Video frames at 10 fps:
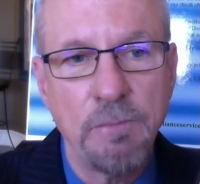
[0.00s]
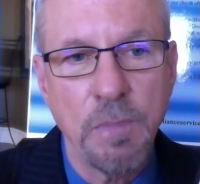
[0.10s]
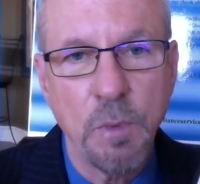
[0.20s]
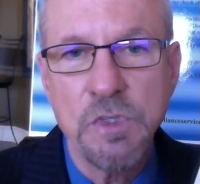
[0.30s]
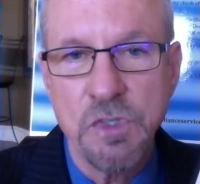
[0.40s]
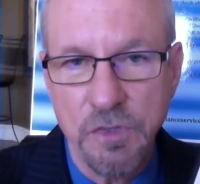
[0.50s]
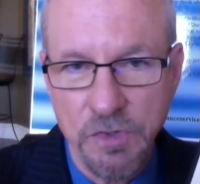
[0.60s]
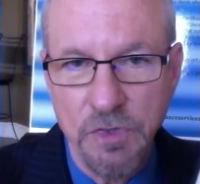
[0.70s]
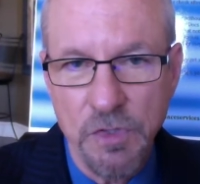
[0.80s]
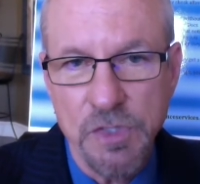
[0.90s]
which are
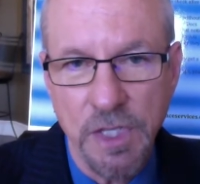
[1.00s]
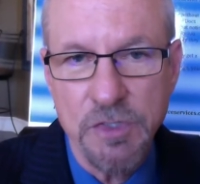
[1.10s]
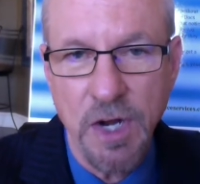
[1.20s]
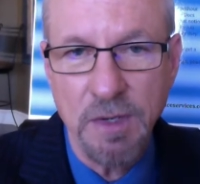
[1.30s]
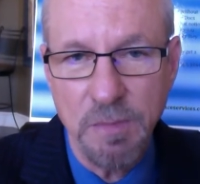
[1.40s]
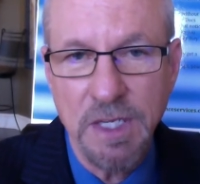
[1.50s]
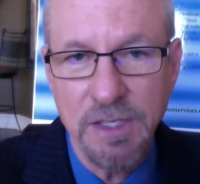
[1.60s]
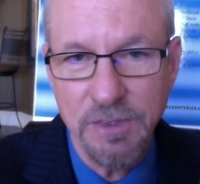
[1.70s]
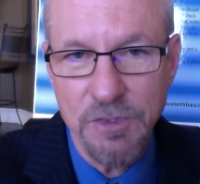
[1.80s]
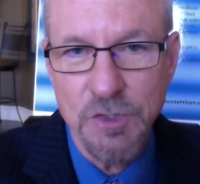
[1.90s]
those electronic
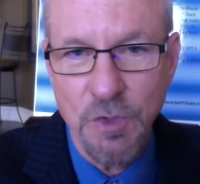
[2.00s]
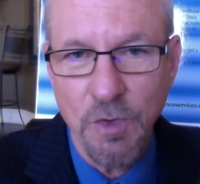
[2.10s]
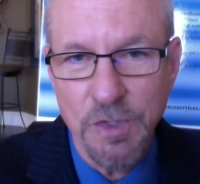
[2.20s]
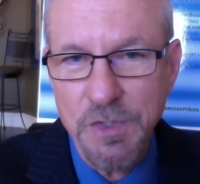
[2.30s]
media that store